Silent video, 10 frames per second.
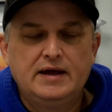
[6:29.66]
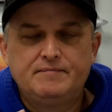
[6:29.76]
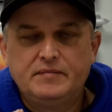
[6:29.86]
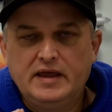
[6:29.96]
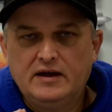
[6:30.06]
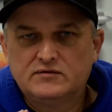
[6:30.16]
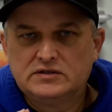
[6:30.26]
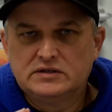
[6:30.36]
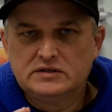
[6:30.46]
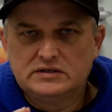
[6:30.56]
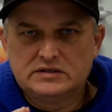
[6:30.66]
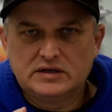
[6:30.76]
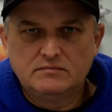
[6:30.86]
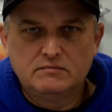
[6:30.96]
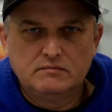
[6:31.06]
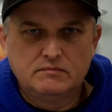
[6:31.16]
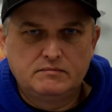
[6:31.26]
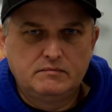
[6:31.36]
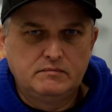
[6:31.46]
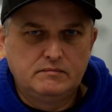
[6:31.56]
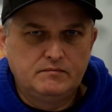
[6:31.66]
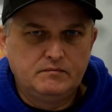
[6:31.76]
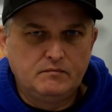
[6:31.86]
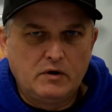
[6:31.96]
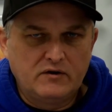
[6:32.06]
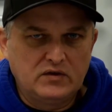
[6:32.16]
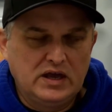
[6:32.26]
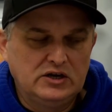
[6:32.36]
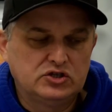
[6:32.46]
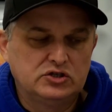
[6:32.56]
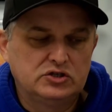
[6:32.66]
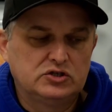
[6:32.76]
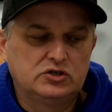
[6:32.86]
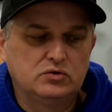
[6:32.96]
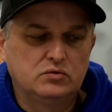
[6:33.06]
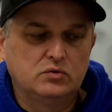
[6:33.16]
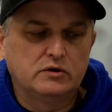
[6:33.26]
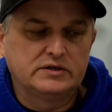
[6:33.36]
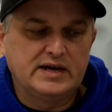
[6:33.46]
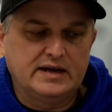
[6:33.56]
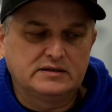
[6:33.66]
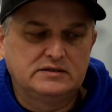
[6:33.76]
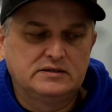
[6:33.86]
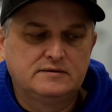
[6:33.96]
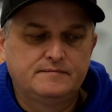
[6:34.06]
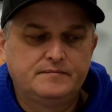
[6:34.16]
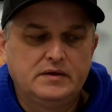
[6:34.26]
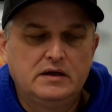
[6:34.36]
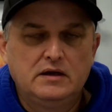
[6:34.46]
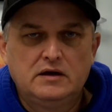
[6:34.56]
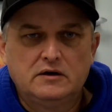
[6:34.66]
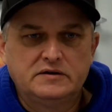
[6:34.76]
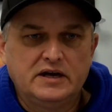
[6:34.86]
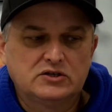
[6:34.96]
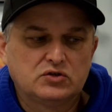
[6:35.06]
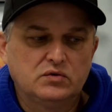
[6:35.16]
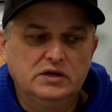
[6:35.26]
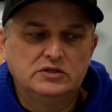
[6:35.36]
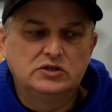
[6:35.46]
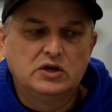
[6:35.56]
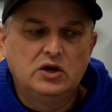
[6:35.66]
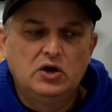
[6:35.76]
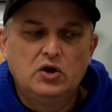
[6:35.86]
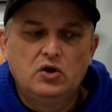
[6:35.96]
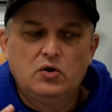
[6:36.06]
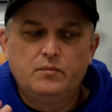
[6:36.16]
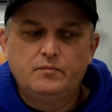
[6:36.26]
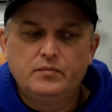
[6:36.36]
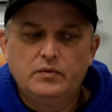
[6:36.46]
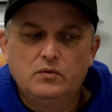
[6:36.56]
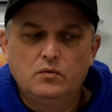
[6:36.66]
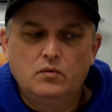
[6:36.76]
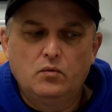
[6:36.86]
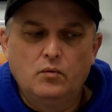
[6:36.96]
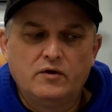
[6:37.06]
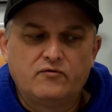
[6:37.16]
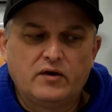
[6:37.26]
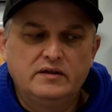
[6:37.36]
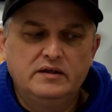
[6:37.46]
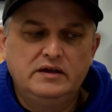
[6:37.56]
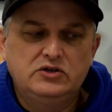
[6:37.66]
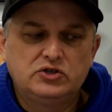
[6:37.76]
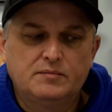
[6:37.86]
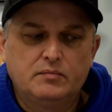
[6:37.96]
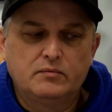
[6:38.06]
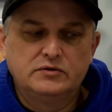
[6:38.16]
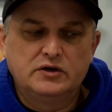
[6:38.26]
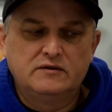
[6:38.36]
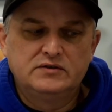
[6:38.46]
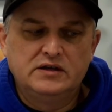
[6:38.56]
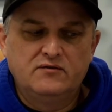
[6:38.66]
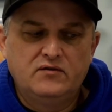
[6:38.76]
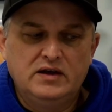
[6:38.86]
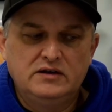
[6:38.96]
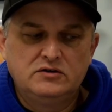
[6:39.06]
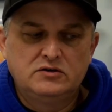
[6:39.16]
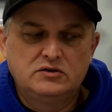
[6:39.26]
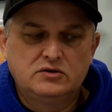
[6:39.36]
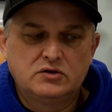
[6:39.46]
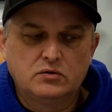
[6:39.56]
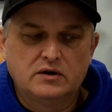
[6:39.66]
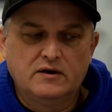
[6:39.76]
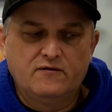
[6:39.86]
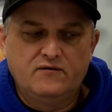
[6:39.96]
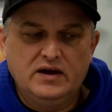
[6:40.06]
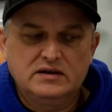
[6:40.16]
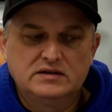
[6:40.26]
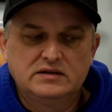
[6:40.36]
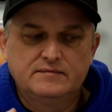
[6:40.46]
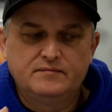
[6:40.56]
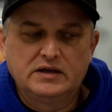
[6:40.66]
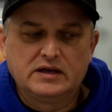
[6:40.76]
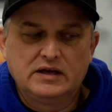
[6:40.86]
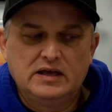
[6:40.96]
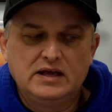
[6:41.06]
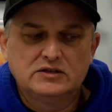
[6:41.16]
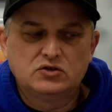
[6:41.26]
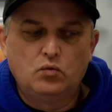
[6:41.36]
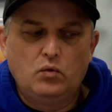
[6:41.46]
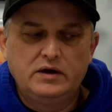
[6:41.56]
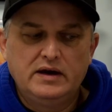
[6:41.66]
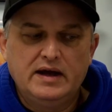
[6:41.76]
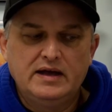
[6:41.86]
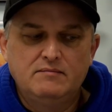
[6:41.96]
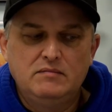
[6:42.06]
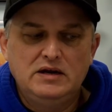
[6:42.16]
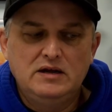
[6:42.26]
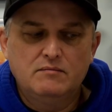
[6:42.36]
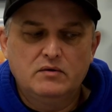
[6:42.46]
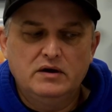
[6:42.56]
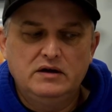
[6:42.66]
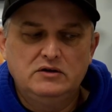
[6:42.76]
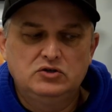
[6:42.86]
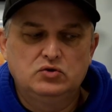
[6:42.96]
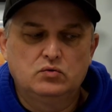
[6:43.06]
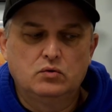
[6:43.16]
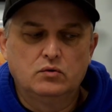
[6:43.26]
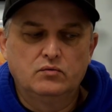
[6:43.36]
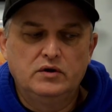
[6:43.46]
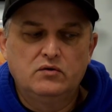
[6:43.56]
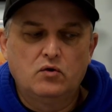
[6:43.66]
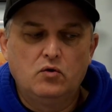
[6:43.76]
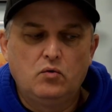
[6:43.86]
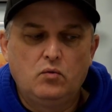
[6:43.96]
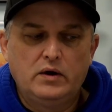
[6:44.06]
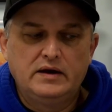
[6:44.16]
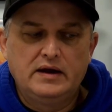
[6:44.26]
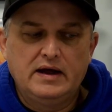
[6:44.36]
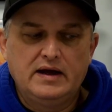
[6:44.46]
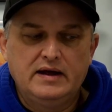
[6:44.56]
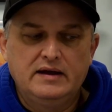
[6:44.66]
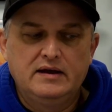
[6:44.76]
have some modification to her text. Her text reads, when a friendly ship resolves the evade token effect, it can cancel 1 die at medium range or reroll 1 die